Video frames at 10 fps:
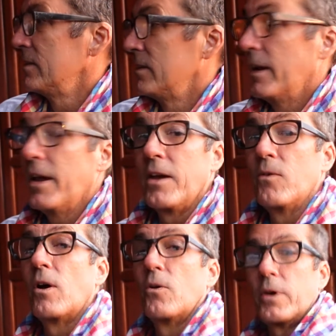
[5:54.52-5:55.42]
Hey,
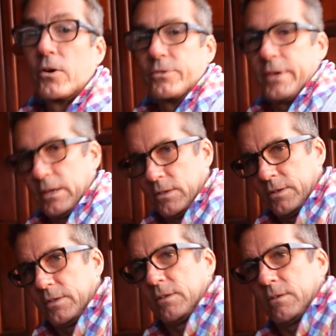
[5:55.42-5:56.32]
why don't we go take a look
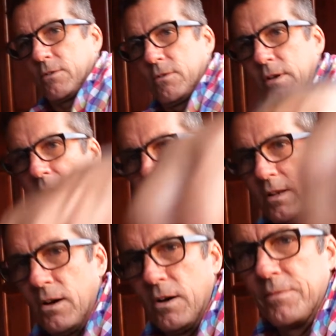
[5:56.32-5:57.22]
at the
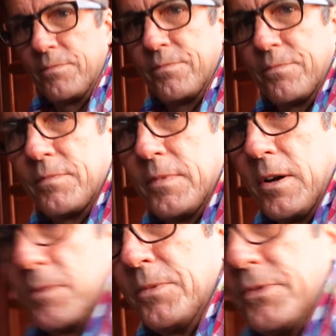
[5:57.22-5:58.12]
lawn?
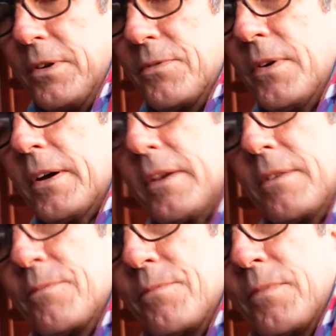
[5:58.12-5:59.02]
Let me see if I can
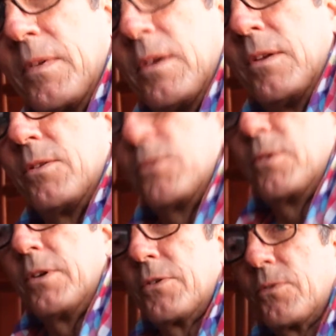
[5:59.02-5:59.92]
do
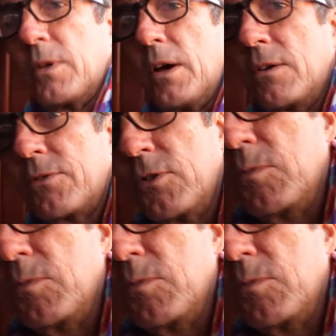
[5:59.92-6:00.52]
this without too